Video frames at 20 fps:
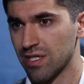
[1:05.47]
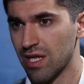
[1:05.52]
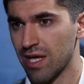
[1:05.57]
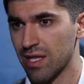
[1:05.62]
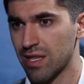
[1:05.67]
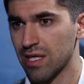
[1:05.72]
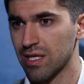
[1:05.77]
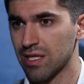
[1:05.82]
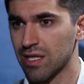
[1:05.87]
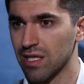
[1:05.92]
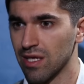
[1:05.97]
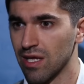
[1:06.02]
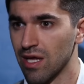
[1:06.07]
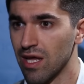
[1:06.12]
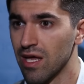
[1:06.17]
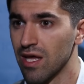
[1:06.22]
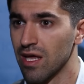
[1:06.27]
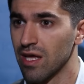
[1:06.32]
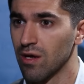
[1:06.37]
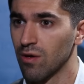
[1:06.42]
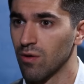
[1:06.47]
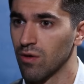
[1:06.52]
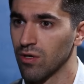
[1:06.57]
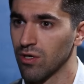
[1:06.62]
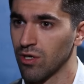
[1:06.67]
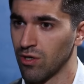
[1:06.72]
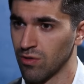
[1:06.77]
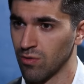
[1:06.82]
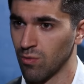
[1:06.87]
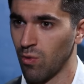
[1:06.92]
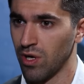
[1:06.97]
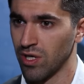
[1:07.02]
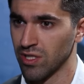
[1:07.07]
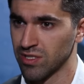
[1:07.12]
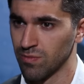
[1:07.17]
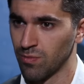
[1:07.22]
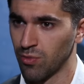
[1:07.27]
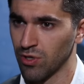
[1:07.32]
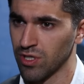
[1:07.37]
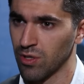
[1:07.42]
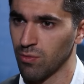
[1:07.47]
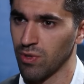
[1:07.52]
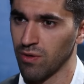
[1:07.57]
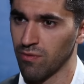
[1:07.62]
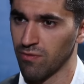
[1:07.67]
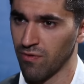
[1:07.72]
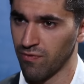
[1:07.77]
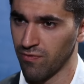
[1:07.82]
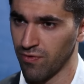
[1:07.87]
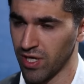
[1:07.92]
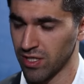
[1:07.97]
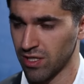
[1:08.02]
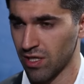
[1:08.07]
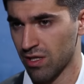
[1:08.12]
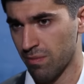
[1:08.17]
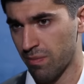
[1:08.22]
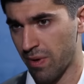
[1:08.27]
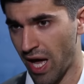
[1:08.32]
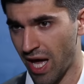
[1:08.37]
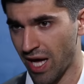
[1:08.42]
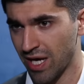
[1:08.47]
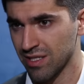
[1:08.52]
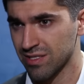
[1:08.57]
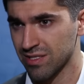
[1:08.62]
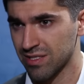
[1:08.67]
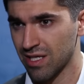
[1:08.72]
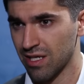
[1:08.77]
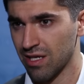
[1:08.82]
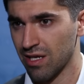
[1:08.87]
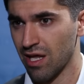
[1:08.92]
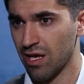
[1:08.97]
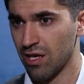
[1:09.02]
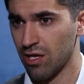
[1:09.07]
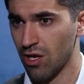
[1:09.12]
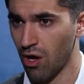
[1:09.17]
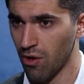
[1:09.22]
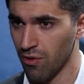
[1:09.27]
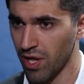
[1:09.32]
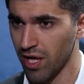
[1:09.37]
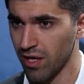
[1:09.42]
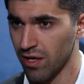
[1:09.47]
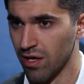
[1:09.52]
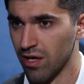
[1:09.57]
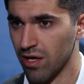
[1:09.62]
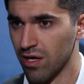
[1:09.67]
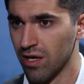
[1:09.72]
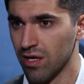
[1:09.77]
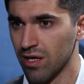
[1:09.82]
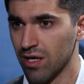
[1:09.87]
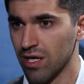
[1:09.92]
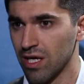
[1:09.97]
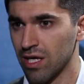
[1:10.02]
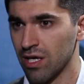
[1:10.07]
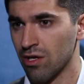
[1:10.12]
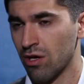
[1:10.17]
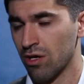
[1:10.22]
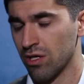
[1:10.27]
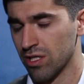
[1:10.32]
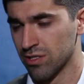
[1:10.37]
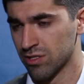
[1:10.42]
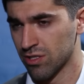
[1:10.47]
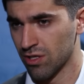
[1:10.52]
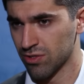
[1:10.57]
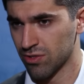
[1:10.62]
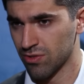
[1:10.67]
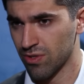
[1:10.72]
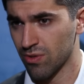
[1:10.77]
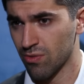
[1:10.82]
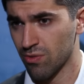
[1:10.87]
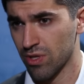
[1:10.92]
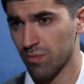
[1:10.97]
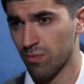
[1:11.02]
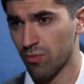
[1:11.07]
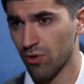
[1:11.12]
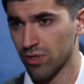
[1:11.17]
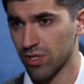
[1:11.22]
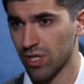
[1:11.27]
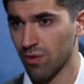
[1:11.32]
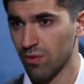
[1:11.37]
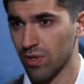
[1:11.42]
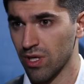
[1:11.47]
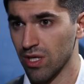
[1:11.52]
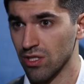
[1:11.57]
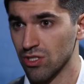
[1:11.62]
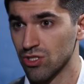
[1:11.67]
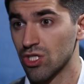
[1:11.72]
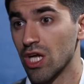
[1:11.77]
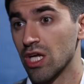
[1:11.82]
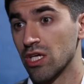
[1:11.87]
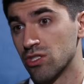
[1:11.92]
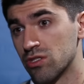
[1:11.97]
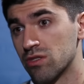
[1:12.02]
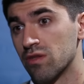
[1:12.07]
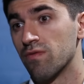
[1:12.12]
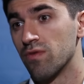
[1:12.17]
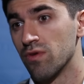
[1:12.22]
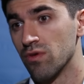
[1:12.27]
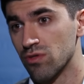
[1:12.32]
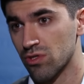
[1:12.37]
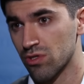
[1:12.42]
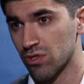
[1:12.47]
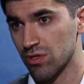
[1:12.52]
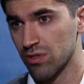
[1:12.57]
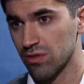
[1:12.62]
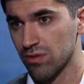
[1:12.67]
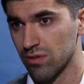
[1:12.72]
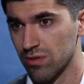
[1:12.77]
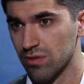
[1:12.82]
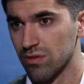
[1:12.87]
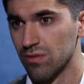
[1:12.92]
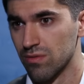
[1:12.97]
And I think that, you know, while it's important that we reflect on the past and know that, it's also equally important that we change the future.